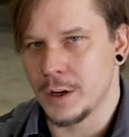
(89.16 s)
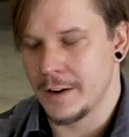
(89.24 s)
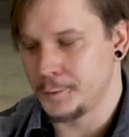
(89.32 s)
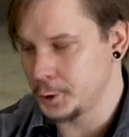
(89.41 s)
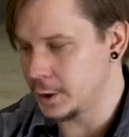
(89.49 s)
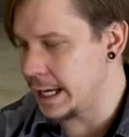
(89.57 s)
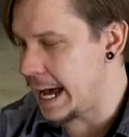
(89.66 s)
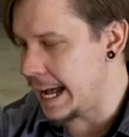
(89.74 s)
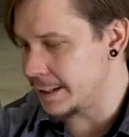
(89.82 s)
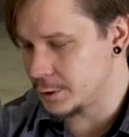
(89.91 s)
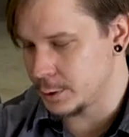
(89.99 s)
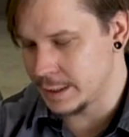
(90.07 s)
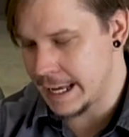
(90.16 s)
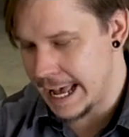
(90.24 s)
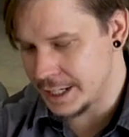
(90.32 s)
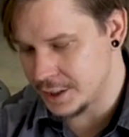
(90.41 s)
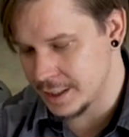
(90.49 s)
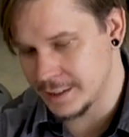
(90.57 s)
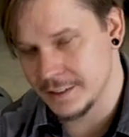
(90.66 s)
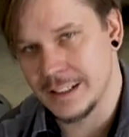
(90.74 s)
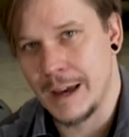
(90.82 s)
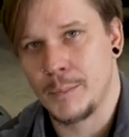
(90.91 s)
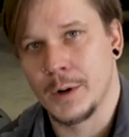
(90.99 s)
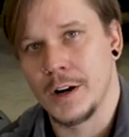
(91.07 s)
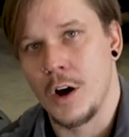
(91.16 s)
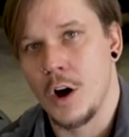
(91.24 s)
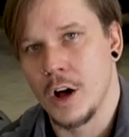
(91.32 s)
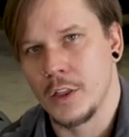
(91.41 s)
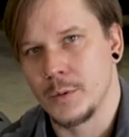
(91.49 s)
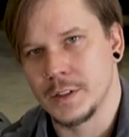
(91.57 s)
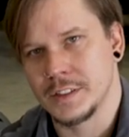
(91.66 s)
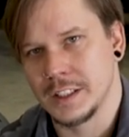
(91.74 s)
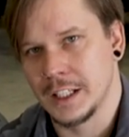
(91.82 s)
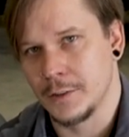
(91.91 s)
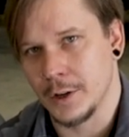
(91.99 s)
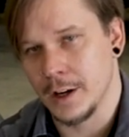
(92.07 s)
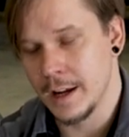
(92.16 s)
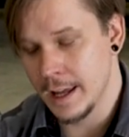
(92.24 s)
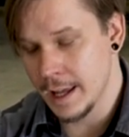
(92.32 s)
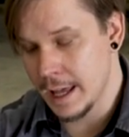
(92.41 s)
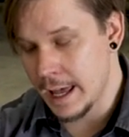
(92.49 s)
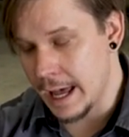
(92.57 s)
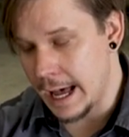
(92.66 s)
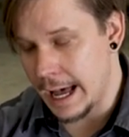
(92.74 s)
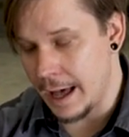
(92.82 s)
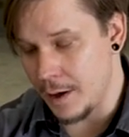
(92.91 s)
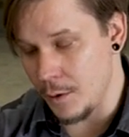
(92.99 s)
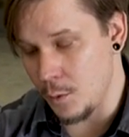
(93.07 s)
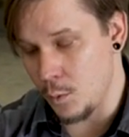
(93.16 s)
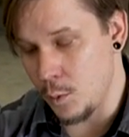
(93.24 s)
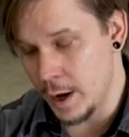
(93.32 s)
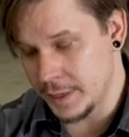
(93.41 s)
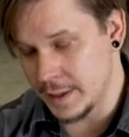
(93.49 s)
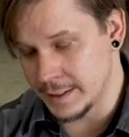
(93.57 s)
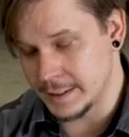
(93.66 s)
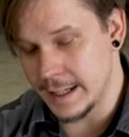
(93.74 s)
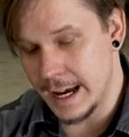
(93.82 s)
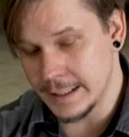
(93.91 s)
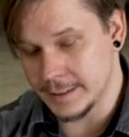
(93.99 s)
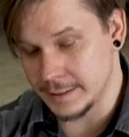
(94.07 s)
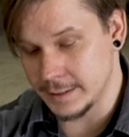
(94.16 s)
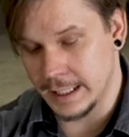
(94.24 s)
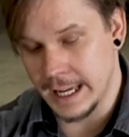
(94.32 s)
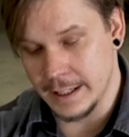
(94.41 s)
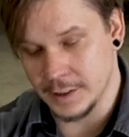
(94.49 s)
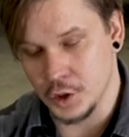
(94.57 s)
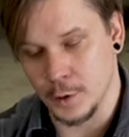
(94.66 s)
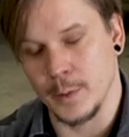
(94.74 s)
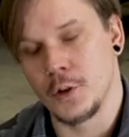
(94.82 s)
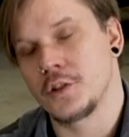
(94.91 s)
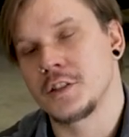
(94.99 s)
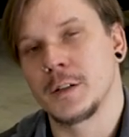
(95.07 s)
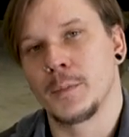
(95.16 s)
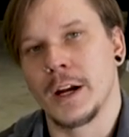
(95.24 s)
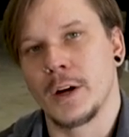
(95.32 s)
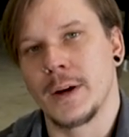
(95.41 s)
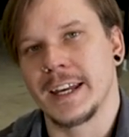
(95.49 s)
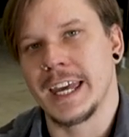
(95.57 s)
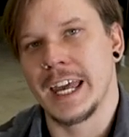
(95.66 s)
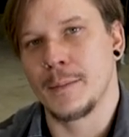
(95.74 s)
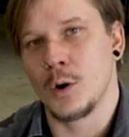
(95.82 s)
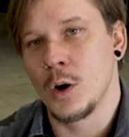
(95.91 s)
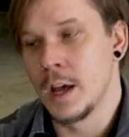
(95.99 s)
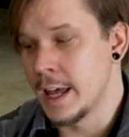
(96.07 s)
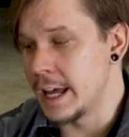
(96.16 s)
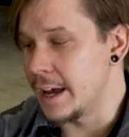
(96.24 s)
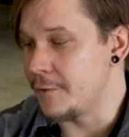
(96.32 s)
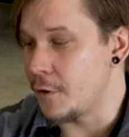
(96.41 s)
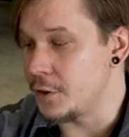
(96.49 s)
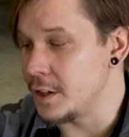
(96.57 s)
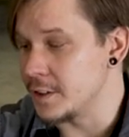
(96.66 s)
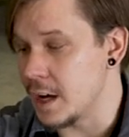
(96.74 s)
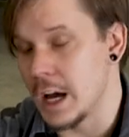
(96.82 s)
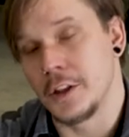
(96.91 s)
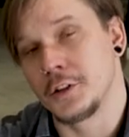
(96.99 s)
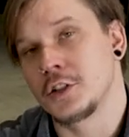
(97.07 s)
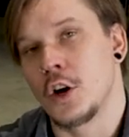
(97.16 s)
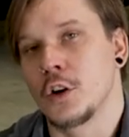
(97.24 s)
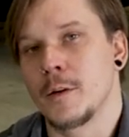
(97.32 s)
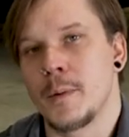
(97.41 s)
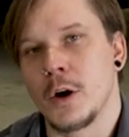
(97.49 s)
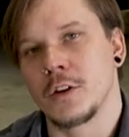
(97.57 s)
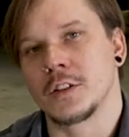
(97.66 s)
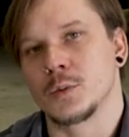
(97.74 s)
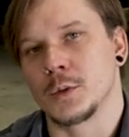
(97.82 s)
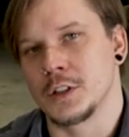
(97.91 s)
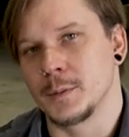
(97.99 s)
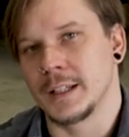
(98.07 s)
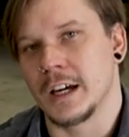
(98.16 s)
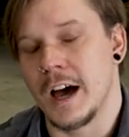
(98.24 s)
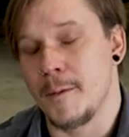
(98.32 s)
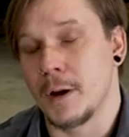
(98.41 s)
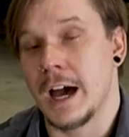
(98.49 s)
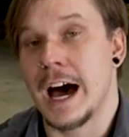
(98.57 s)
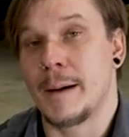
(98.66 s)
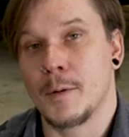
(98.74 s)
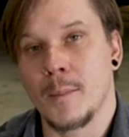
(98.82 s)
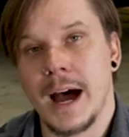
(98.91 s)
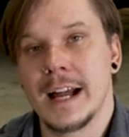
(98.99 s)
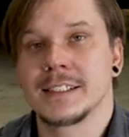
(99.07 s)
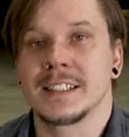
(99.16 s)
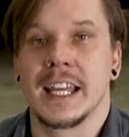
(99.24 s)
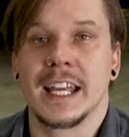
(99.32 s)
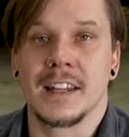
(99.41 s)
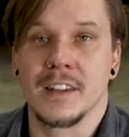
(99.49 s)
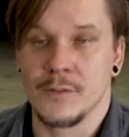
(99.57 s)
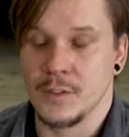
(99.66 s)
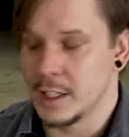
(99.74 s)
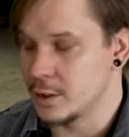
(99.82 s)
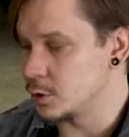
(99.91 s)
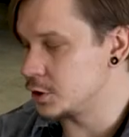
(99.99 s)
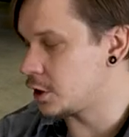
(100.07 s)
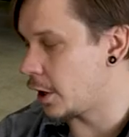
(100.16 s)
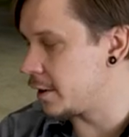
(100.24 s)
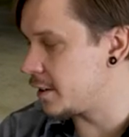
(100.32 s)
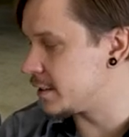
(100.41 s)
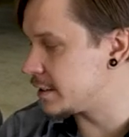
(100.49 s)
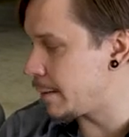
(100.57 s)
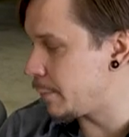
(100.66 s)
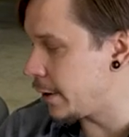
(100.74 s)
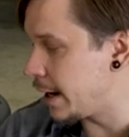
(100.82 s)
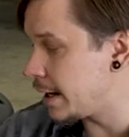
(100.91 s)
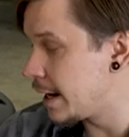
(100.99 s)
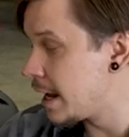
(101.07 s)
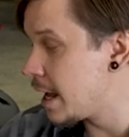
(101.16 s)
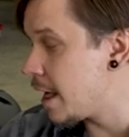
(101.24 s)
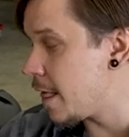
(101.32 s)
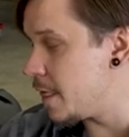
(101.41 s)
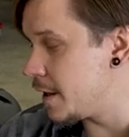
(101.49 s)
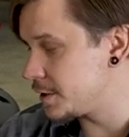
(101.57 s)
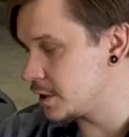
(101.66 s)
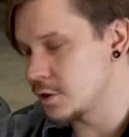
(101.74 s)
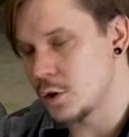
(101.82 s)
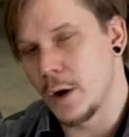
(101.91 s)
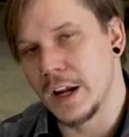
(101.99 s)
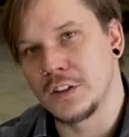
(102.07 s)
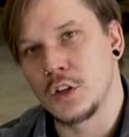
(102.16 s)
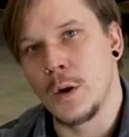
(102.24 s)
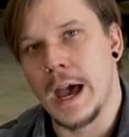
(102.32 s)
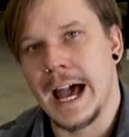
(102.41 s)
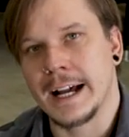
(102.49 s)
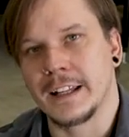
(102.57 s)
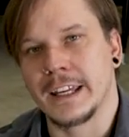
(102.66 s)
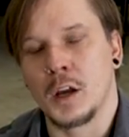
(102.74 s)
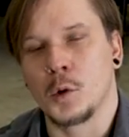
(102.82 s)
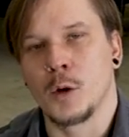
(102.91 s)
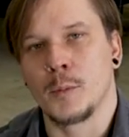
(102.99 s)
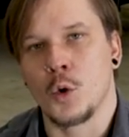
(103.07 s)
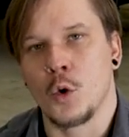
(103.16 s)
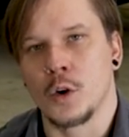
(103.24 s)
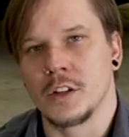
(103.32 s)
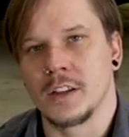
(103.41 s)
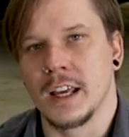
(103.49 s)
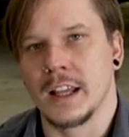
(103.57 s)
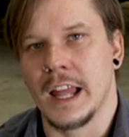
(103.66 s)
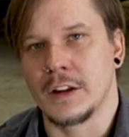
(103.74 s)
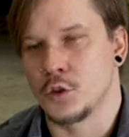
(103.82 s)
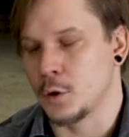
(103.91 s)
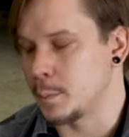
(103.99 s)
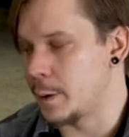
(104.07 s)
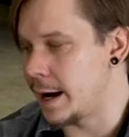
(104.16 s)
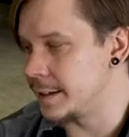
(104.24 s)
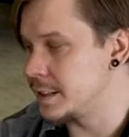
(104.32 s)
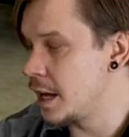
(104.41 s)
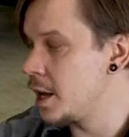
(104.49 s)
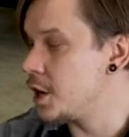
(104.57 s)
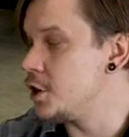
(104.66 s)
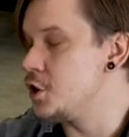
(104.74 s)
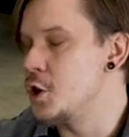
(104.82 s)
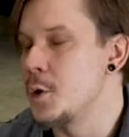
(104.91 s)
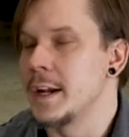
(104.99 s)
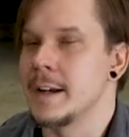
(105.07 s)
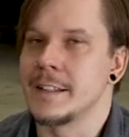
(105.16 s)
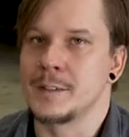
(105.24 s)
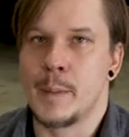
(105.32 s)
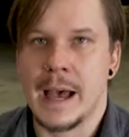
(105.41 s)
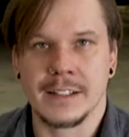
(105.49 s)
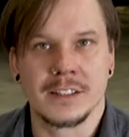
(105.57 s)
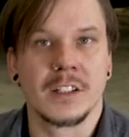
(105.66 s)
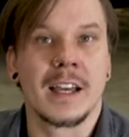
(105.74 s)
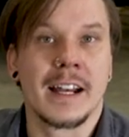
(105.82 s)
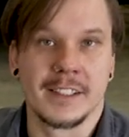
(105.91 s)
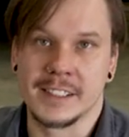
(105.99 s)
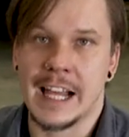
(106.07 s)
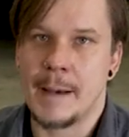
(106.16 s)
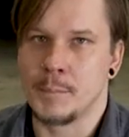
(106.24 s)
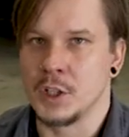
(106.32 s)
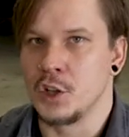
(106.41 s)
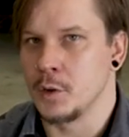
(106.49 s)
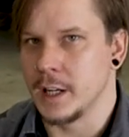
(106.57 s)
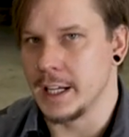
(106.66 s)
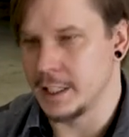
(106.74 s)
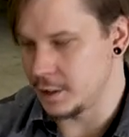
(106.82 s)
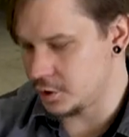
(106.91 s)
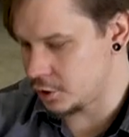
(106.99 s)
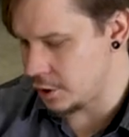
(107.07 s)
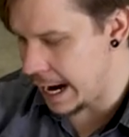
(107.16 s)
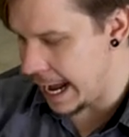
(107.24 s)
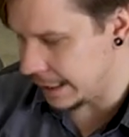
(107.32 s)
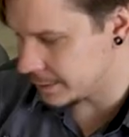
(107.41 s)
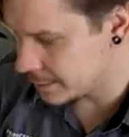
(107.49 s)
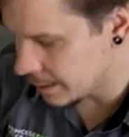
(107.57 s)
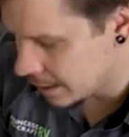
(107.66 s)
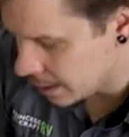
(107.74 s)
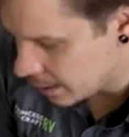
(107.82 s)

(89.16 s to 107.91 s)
whatever you got to attach this separate on the receiver. What this does is, again, it's your emergency breakaway cable. If these other tow components were to become compromised and the vehicle started to separate, this is going to act like a ripcord to the electric brakes, doing its best to kind of stop the unit in its tracks.